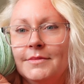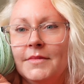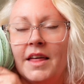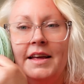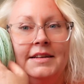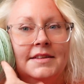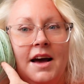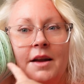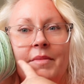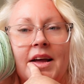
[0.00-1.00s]
I think it's
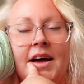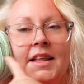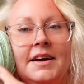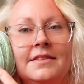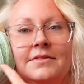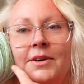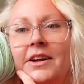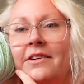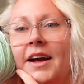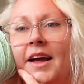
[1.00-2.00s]
kind of my color. What do
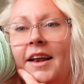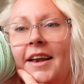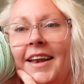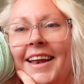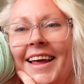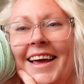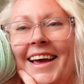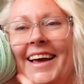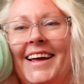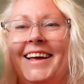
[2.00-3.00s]
you reckon?
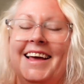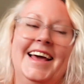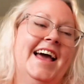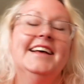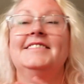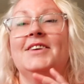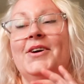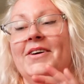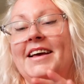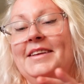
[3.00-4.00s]
So
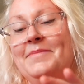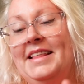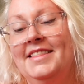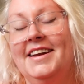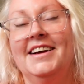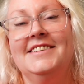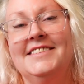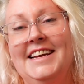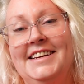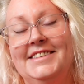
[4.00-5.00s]
it meant that I just
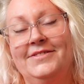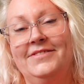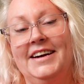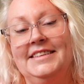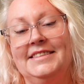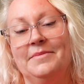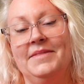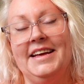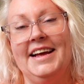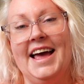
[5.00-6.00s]
needed to find
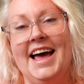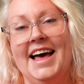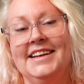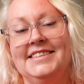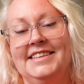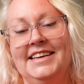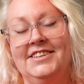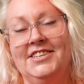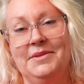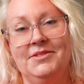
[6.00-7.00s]
something at the
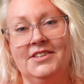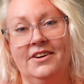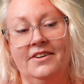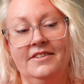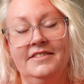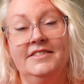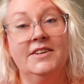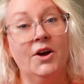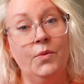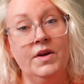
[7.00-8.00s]
sheep show to
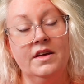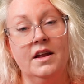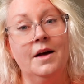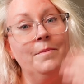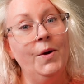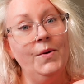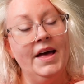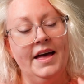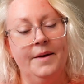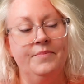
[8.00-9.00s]
go with it, a
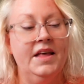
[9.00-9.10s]
mohair.